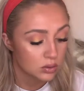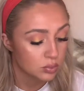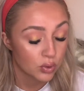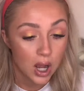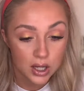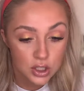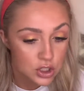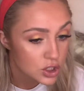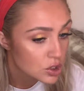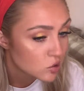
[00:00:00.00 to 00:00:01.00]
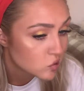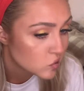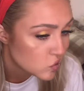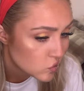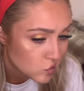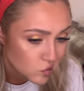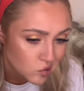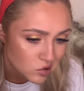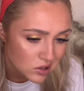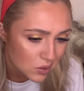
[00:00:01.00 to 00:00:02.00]
brush,
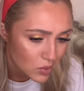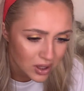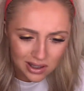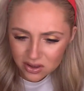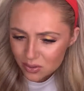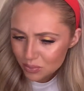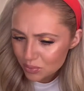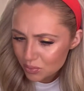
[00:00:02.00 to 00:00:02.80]
I think I might like the